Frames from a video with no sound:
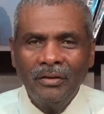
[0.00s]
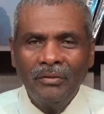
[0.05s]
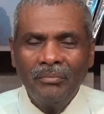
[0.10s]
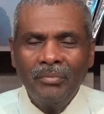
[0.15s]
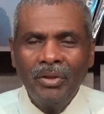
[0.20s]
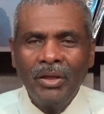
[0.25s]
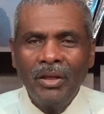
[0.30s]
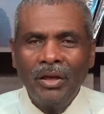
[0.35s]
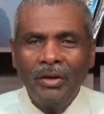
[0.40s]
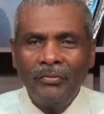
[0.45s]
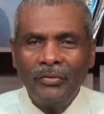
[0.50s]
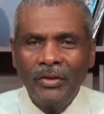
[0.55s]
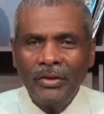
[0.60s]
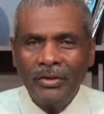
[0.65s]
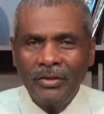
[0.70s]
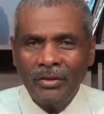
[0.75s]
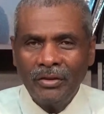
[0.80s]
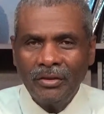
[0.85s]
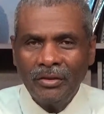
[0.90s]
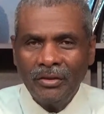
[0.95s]
Beloved,
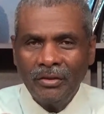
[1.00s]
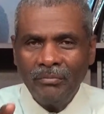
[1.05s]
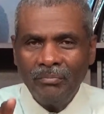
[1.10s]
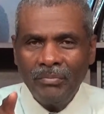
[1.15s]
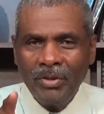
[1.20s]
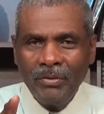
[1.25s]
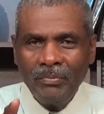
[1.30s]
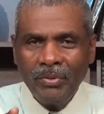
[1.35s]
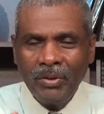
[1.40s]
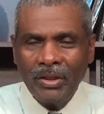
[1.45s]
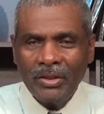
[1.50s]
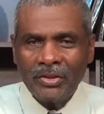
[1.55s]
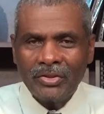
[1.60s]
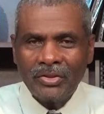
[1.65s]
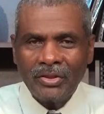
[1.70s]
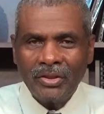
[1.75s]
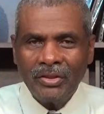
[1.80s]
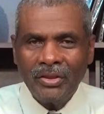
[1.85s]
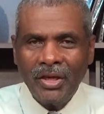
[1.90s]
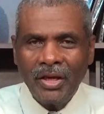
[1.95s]
be blessed
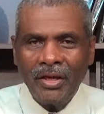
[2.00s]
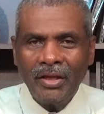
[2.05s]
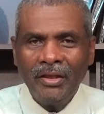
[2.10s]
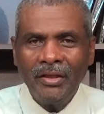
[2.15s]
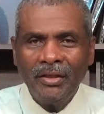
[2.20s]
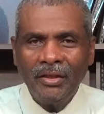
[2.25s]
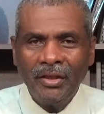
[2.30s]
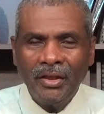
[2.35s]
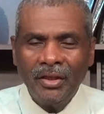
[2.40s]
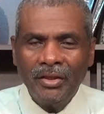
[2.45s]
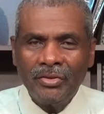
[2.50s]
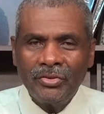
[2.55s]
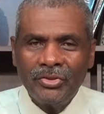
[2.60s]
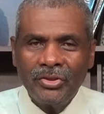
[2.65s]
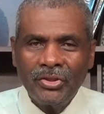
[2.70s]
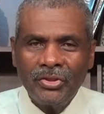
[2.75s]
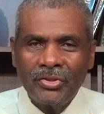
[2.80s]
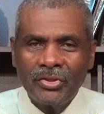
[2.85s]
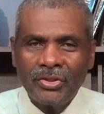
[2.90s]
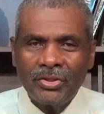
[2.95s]
today in
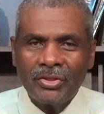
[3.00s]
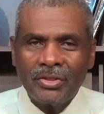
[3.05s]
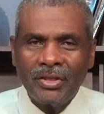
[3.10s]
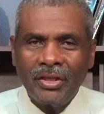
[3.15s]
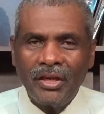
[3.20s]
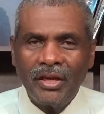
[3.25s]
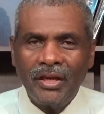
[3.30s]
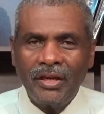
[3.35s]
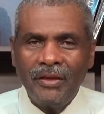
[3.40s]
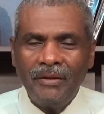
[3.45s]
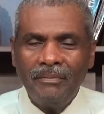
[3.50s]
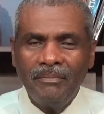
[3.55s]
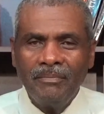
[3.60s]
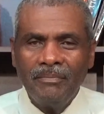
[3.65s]
Jesus' name.